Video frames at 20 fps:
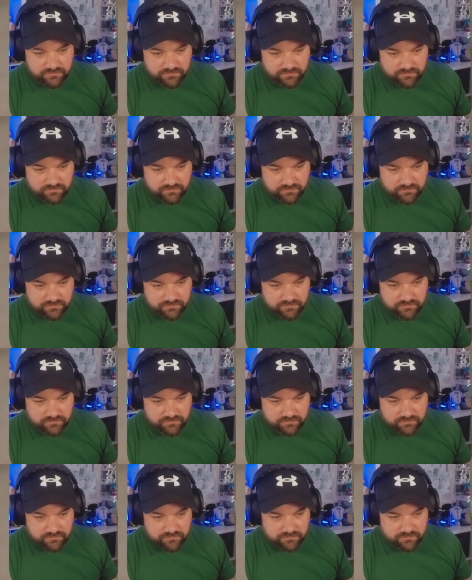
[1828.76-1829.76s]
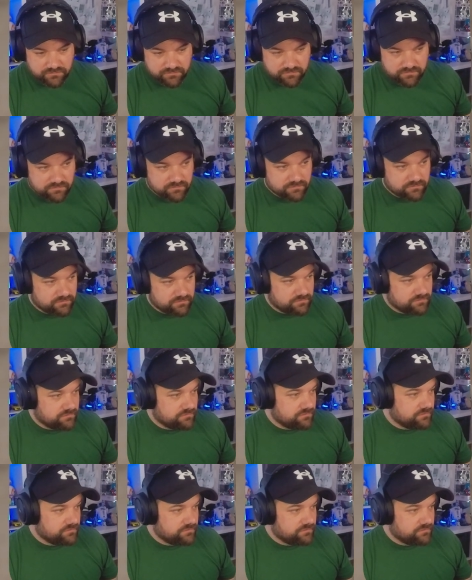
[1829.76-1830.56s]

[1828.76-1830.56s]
No one is speaking in this clip.